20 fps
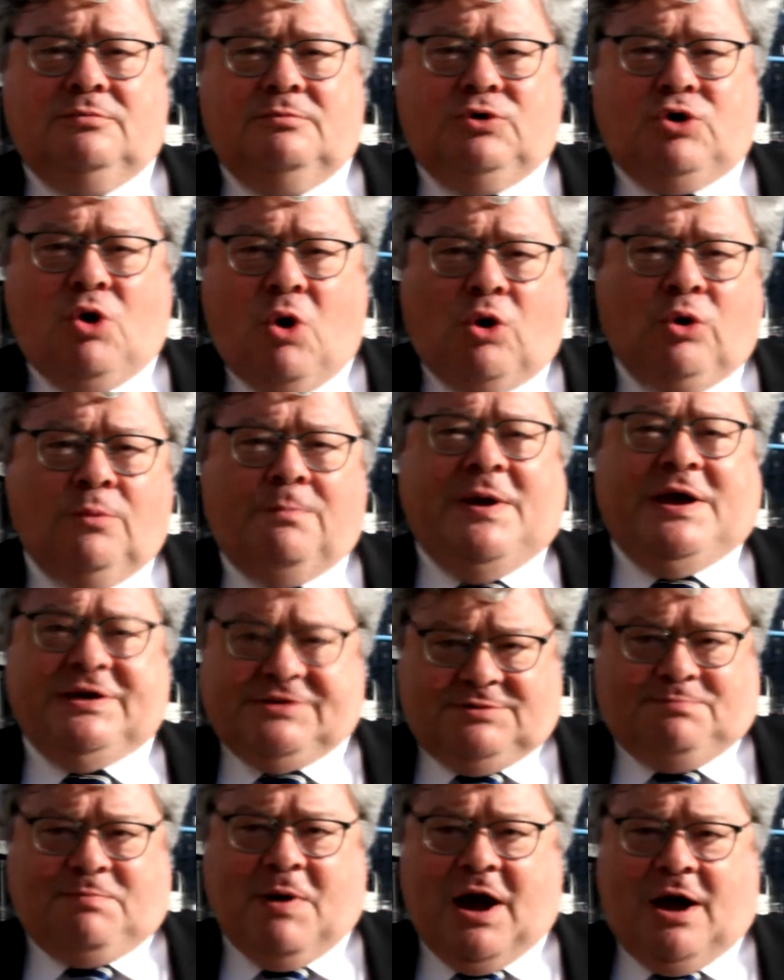
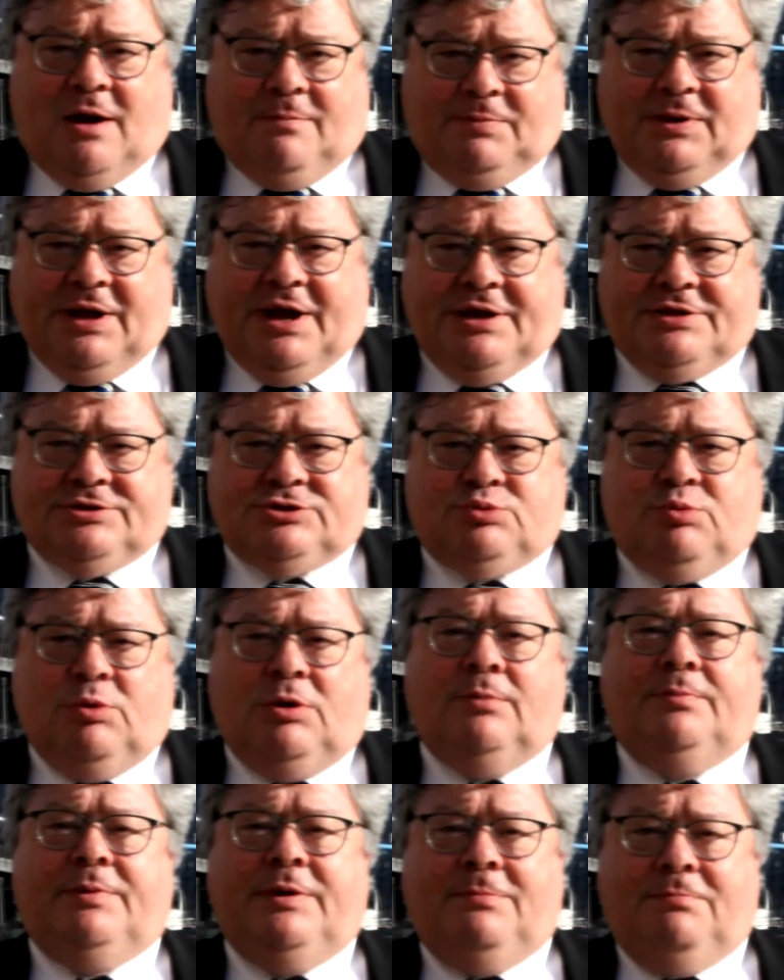coal-based power plants
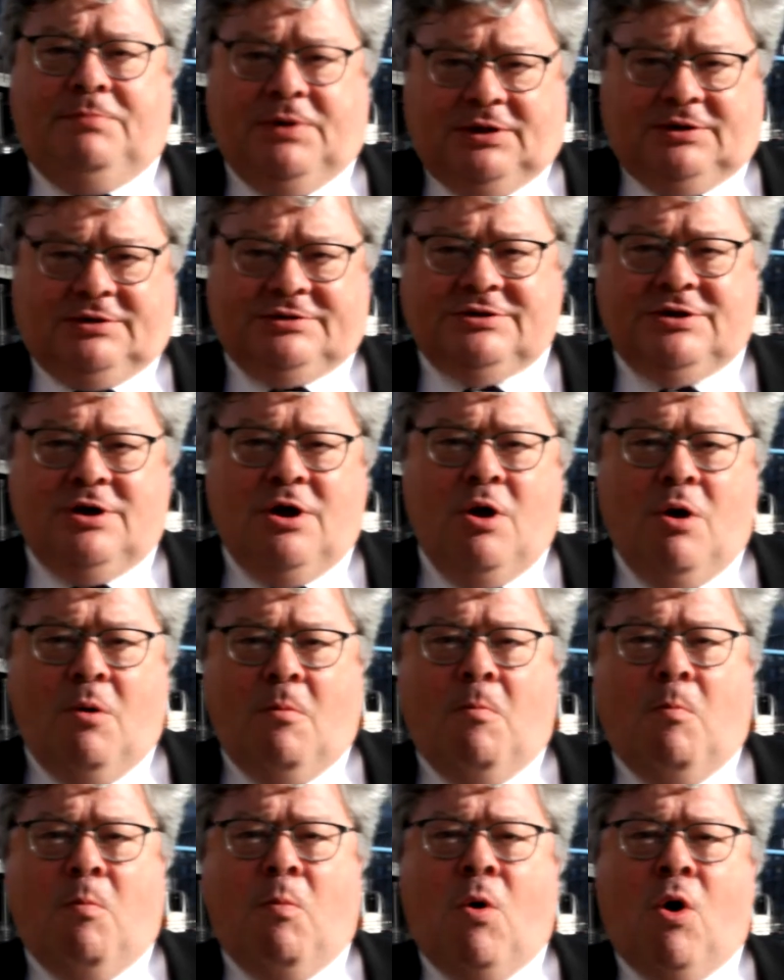will be built,
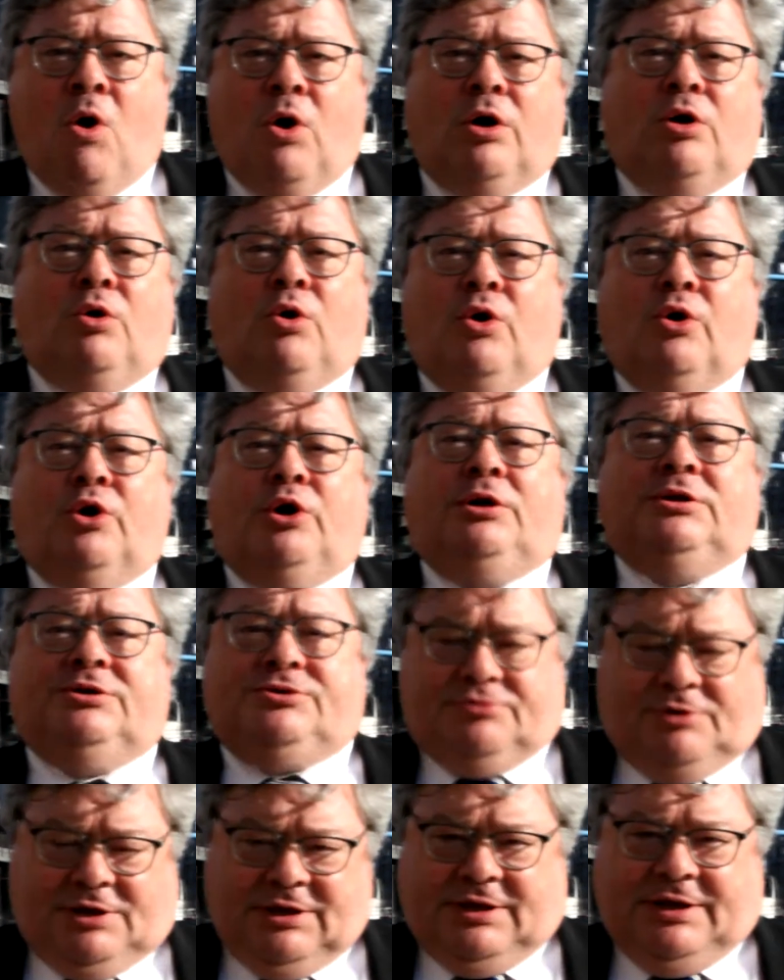more oil
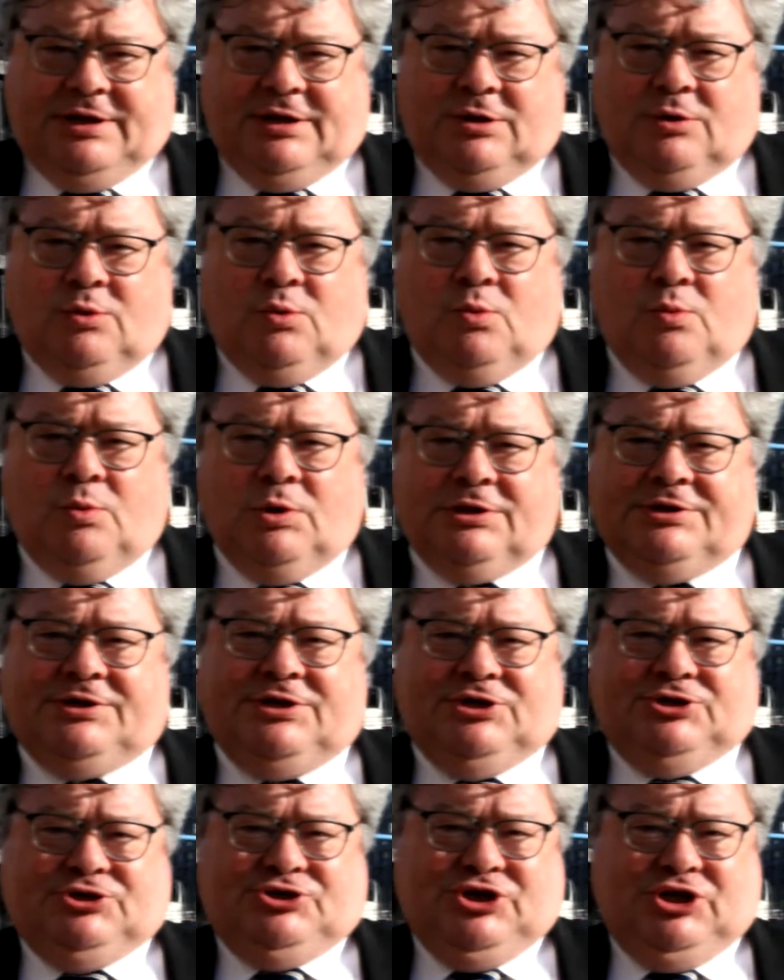drilling will
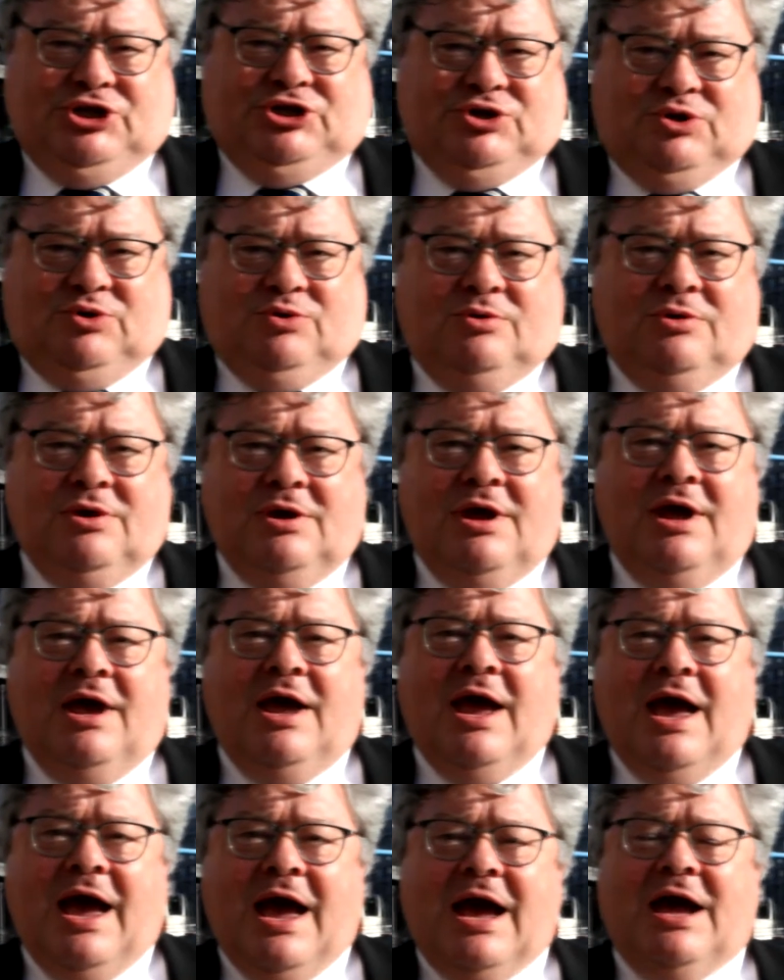continue,
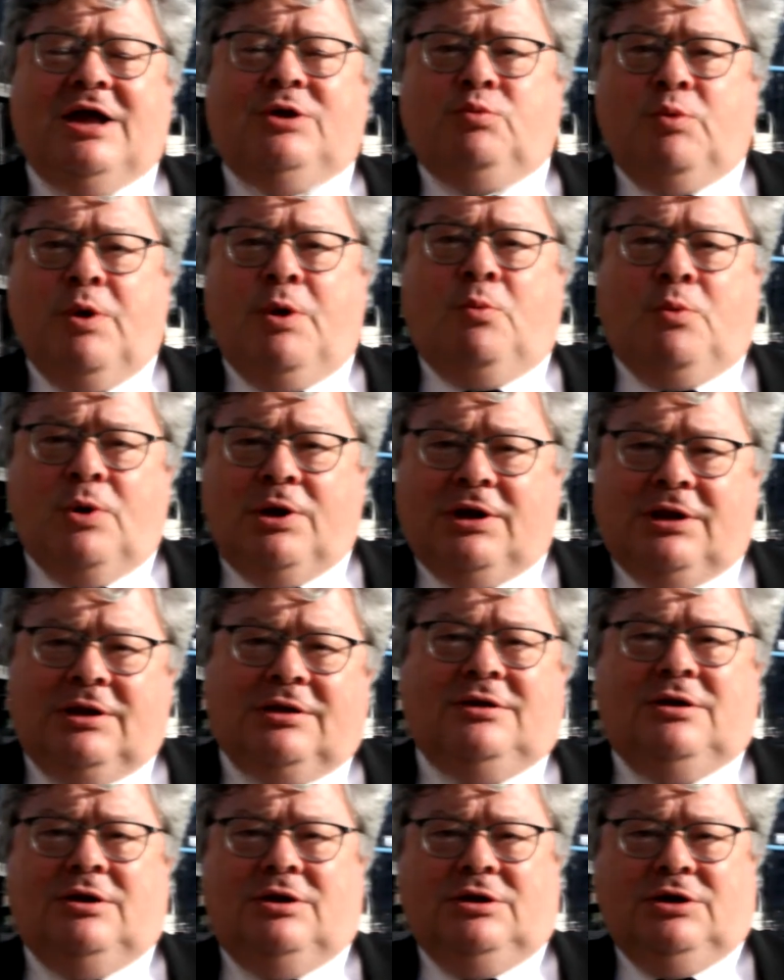and we will
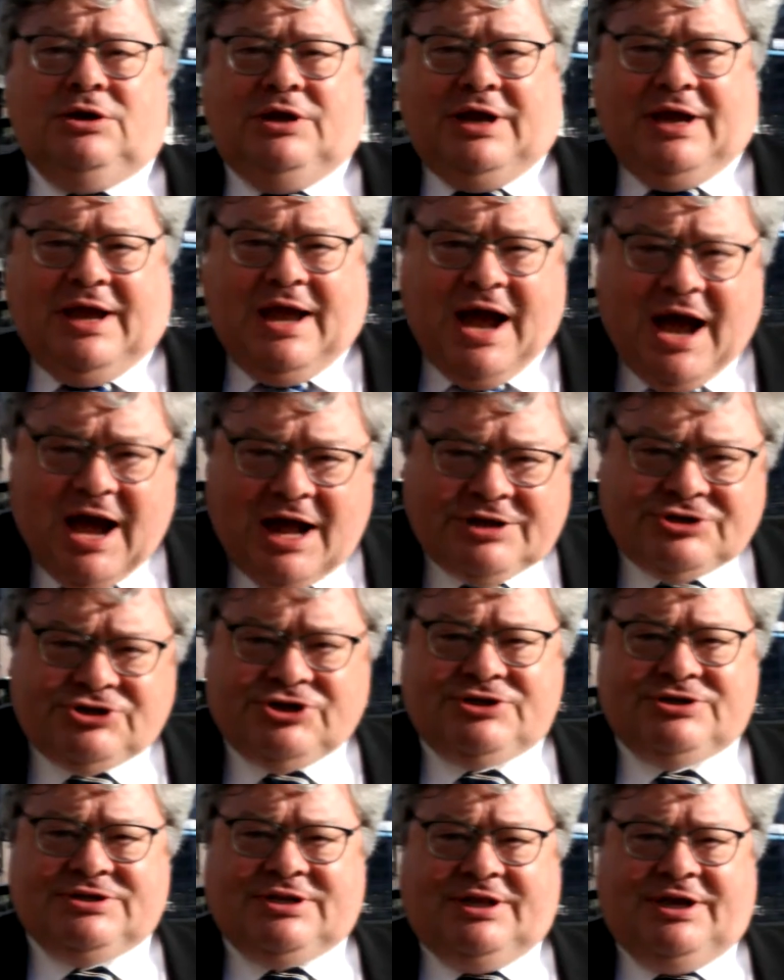
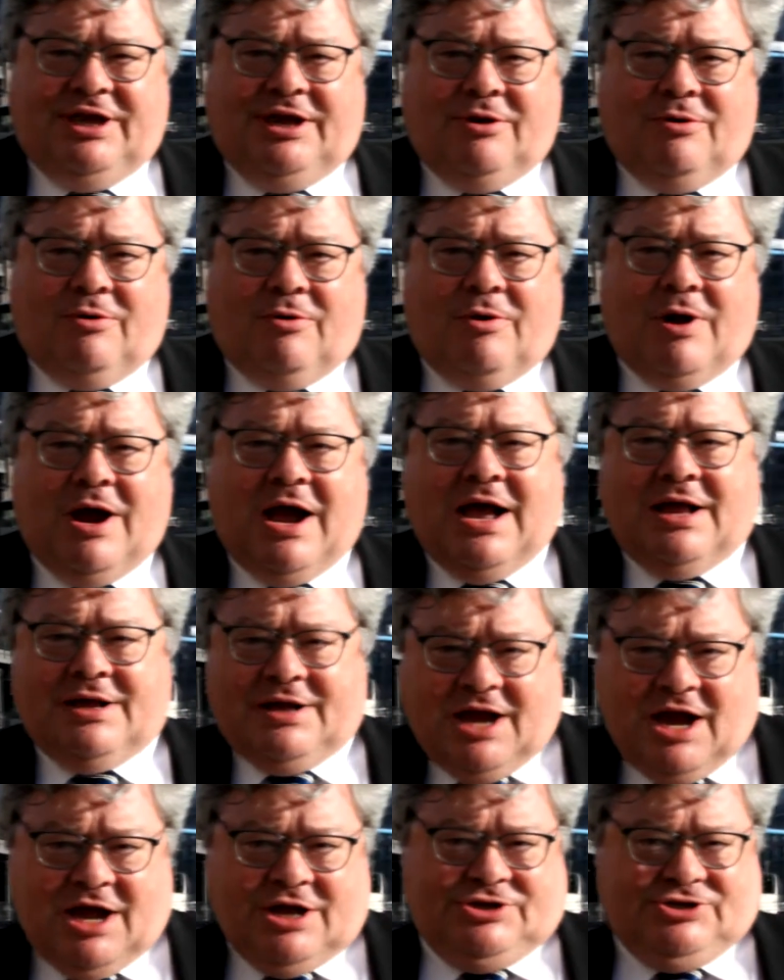consciously or
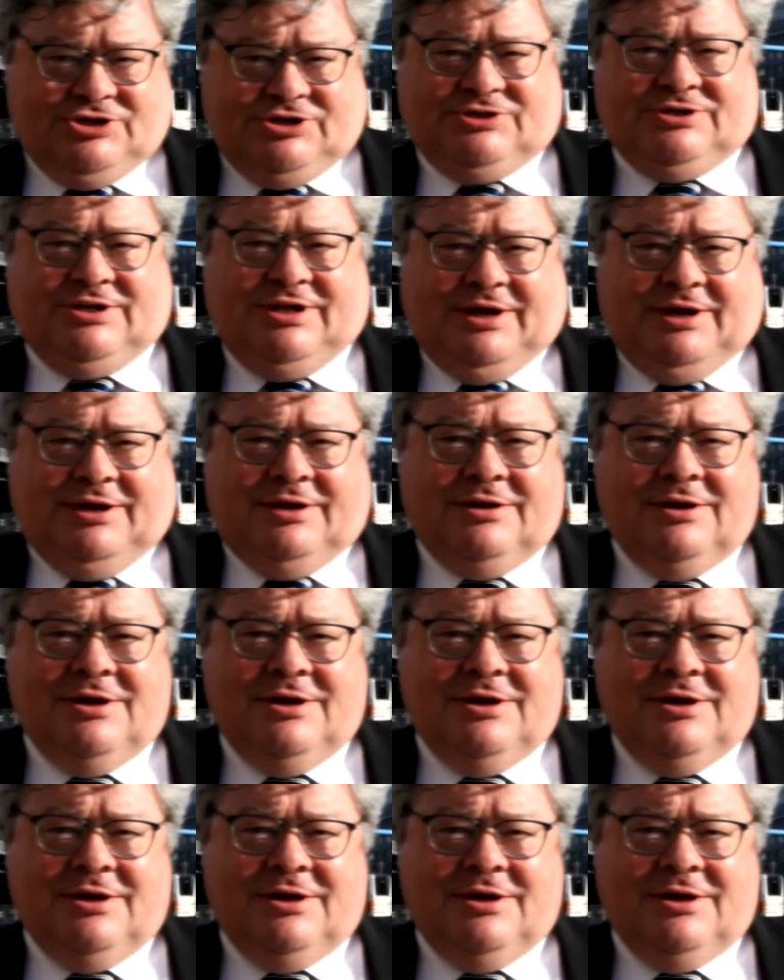unconsciously